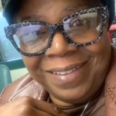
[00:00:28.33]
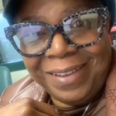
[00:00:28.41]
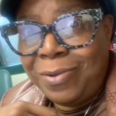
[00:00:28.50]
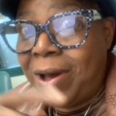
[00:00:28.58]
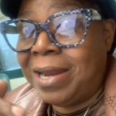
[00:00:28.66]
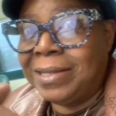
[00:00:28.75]
You
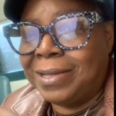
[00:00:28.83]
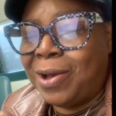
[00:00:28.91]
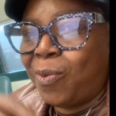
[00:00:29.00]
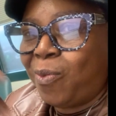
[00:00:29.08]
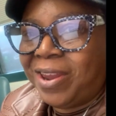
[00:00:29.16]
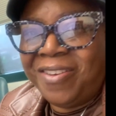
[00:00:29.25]
know how that
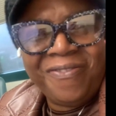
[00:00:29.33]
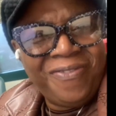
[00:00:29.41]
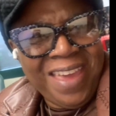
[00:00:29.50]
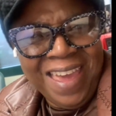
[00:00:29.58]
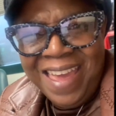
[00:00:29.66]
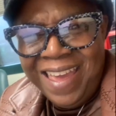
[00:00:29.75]
song, where them
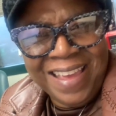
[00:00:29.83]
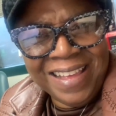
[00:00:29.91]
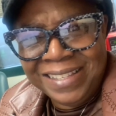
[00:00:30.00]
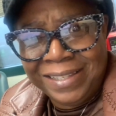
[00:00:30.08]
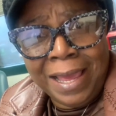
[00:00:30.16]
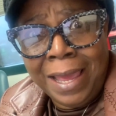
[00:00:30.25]

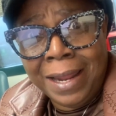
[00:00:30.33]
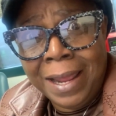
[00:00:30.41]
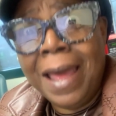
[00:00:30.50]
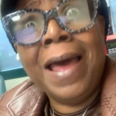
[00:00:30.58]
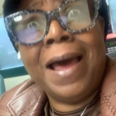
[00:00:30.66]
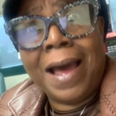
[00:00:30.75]
fans at?
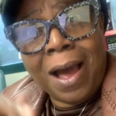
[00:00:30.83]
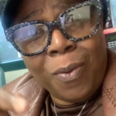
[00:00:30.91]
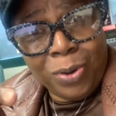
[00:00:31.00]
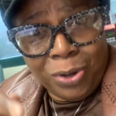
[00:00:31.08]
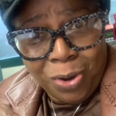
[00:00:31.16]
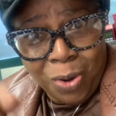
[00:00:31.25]
I
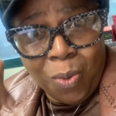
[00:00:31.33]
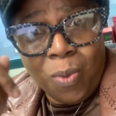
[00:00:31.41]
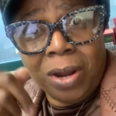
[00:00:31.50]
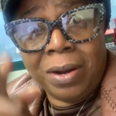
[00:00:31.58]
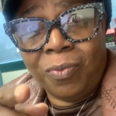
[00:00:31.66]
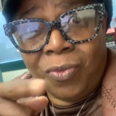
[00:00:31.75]
want to know
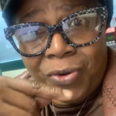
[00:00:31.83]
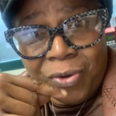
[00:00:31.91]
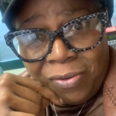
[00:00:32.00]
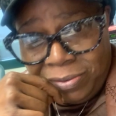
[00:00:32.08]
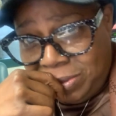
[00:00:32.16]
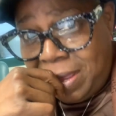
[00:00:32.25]
where them
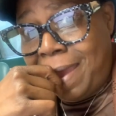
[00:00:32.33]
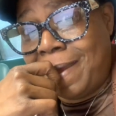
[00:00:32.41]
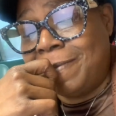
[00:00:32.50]
wolves at.